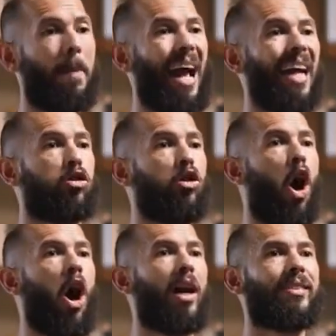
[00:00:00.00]
But as
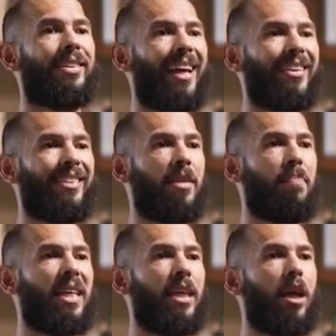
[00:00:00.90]
long as legacy
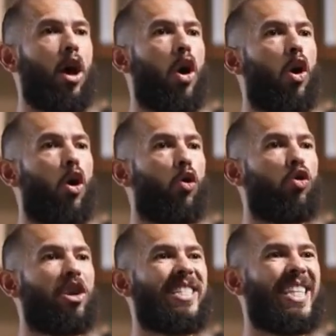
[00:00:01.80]
media
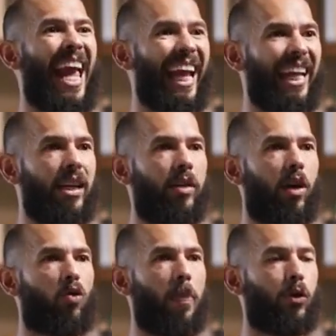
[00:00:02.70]
retain
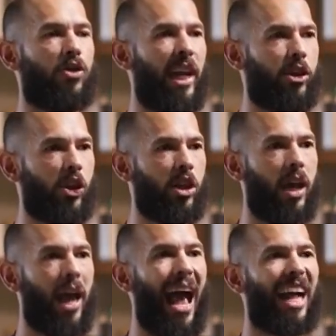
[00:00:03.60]
their reputation
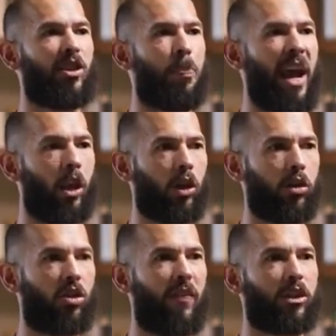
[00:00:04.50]
as
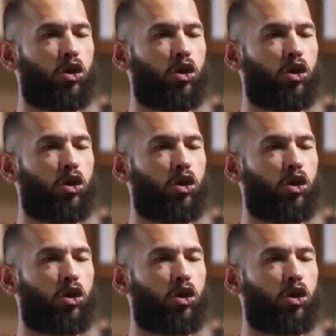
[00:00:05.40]
peddlers of